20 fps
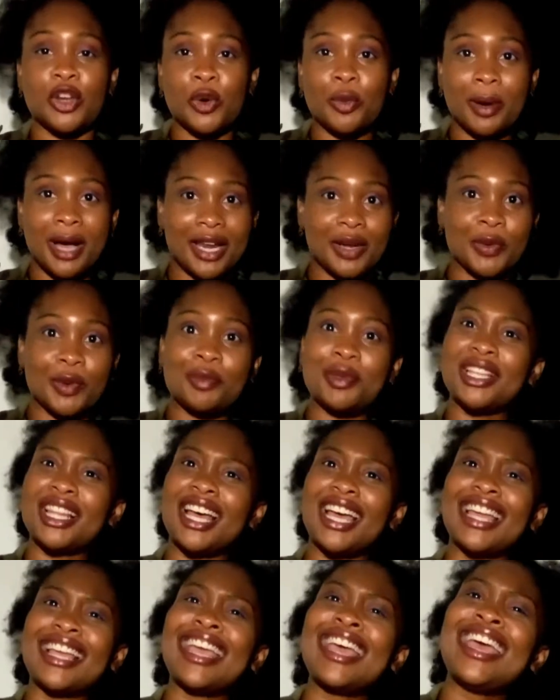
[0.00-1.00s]
nobody would be
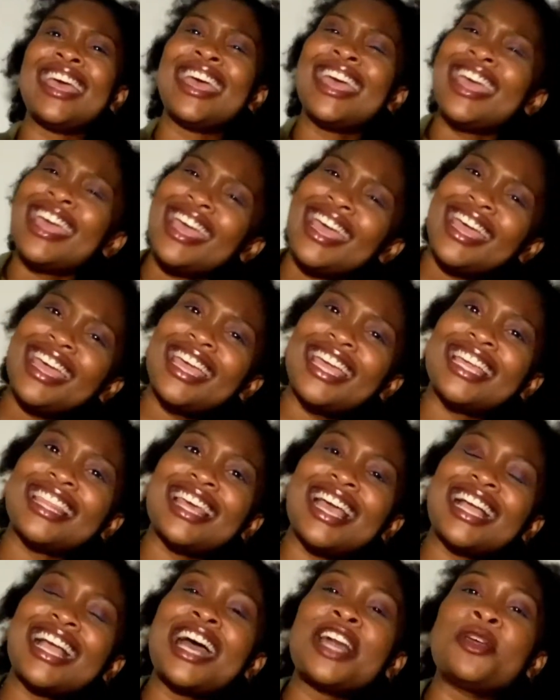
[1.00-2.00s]
like, hey,
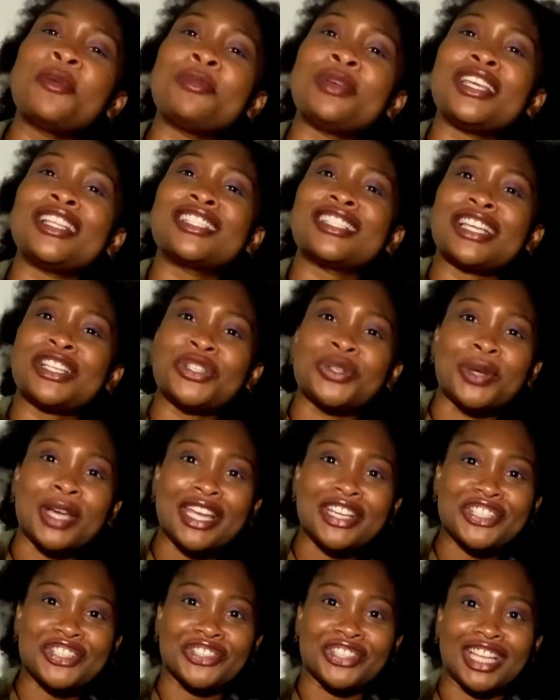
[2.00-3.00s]
that kind of means that you
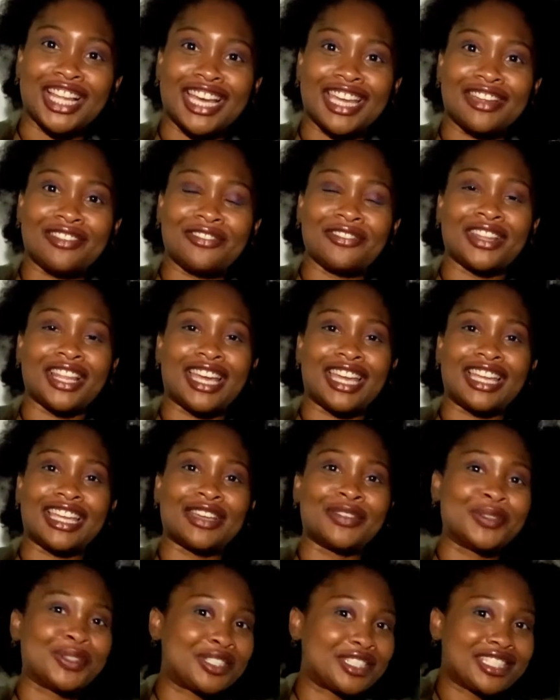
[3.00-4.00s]
hate your life. Like
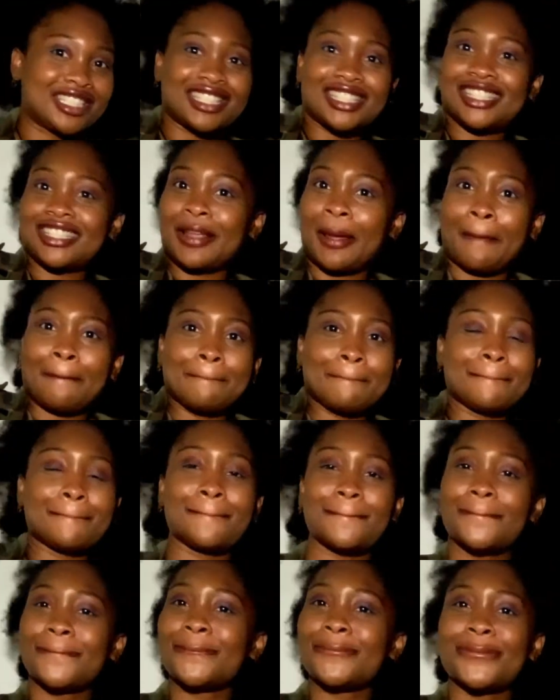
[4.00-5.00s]
it was just,
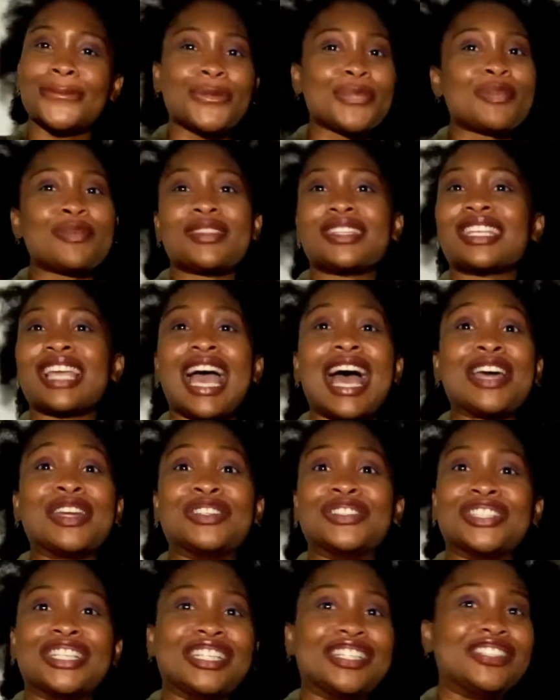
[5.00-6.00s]
I
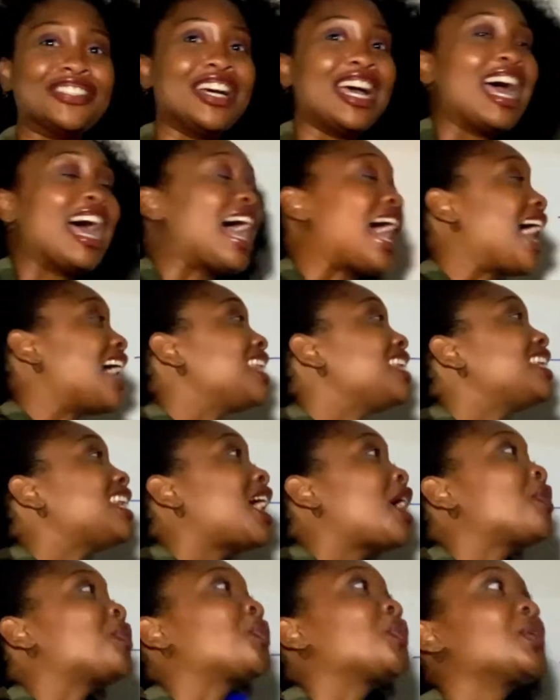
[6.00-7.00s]
don't know. I did
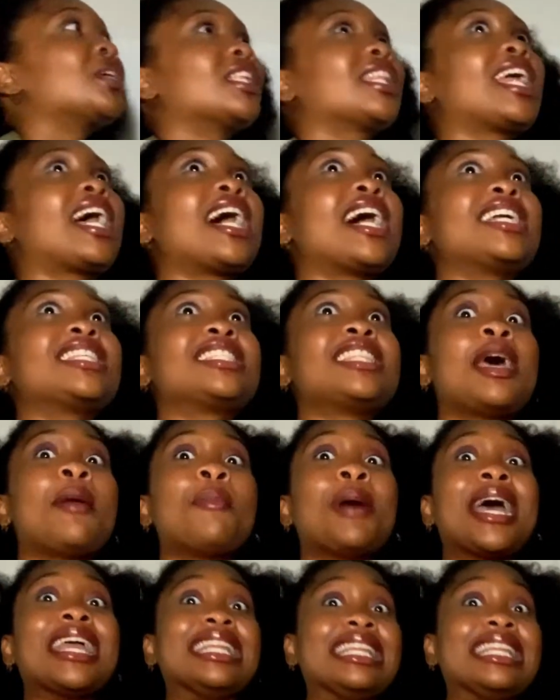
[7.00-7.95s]
not realize that by